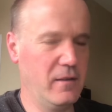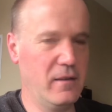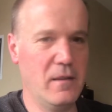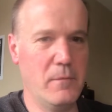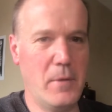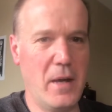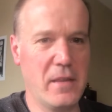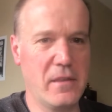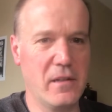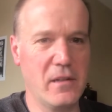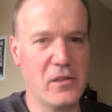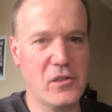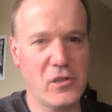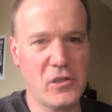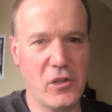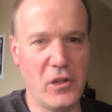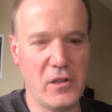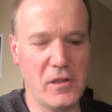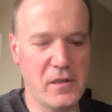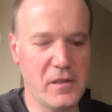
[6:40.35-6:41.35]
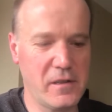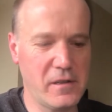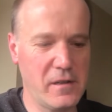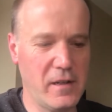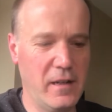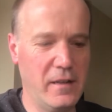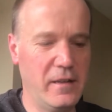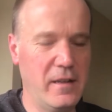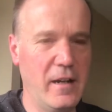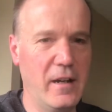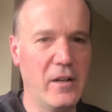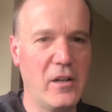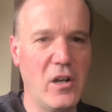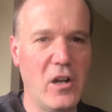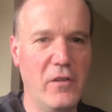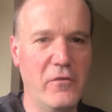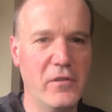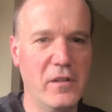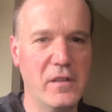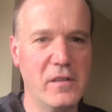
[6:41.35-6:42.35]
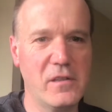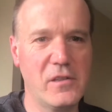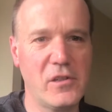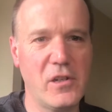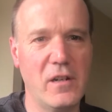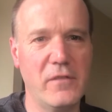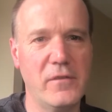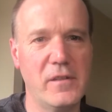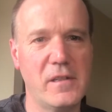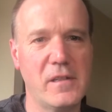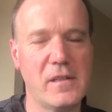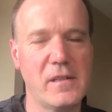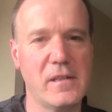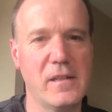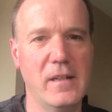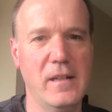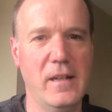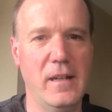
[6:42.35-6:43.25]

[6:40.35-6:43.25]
Methodist Church in their covenant service.